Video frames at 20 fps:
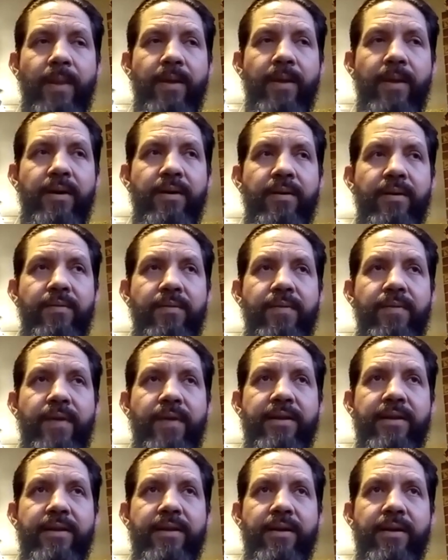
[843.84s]
In
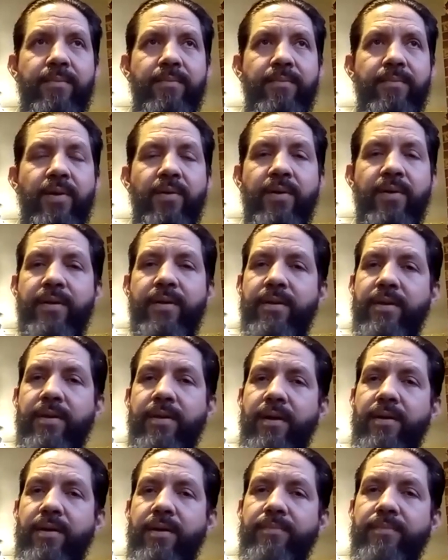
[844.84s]
fact, I'm going
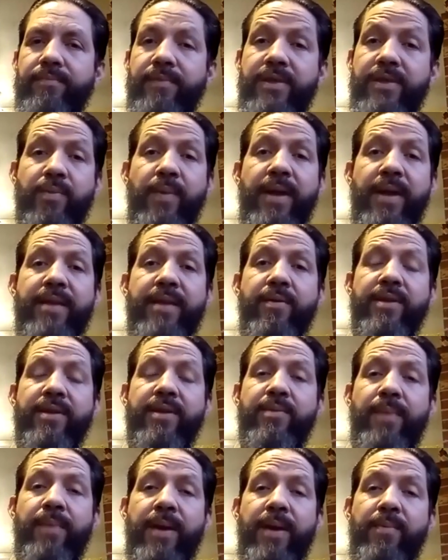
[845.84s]
this week to get
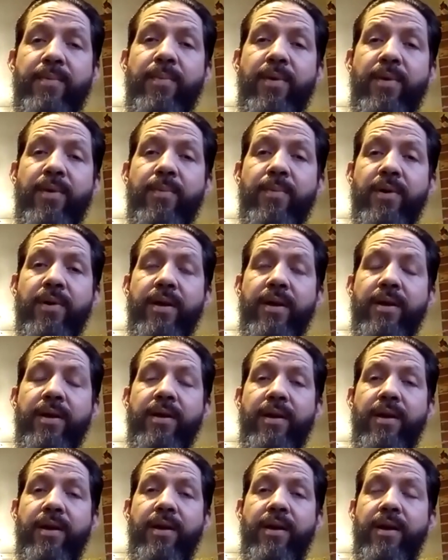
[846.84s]
some paper mulberry.
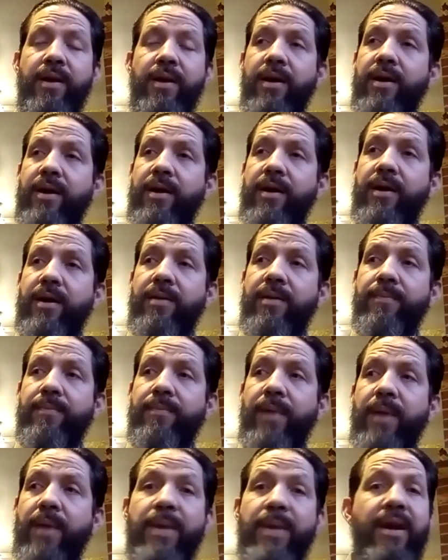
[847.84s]

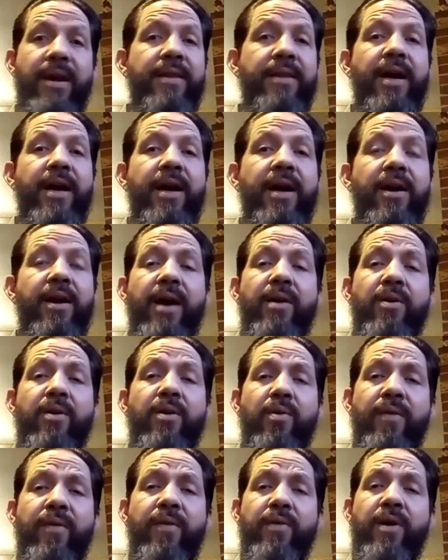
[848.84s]
I made an entire arrow
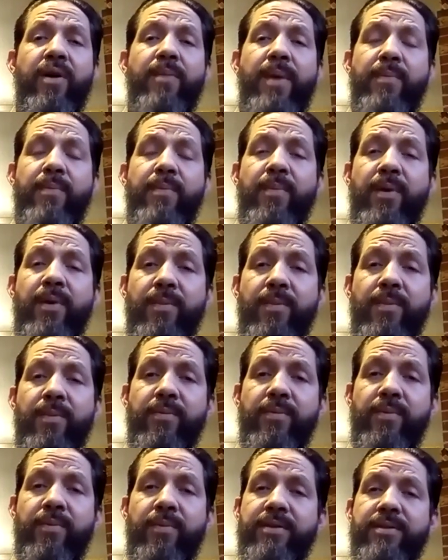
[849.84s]
quiver out of paper
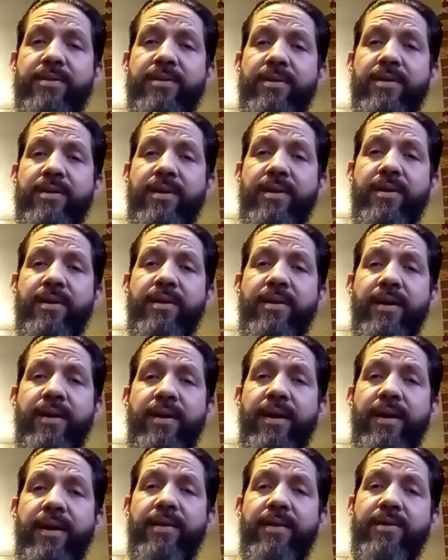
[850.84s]
mulberry once.
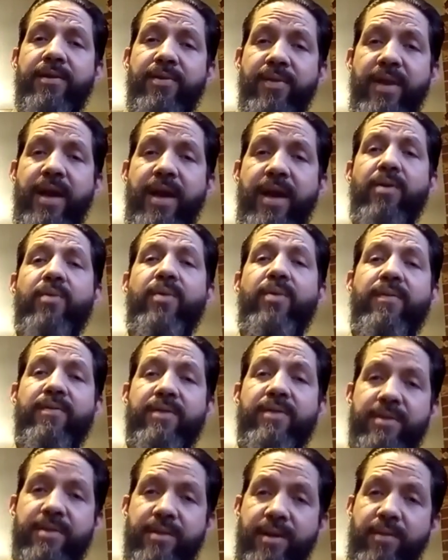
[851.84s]
And to do the arrow quiver,
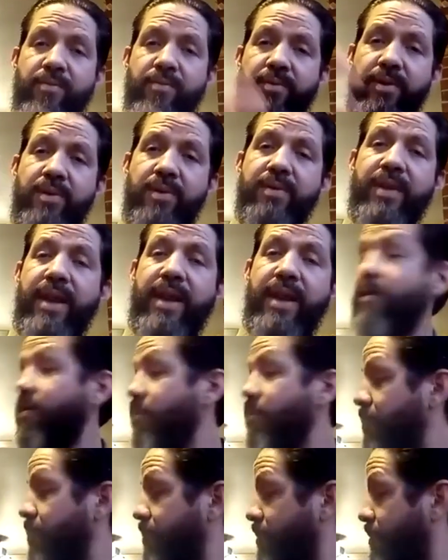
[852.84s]
it's like a real narrow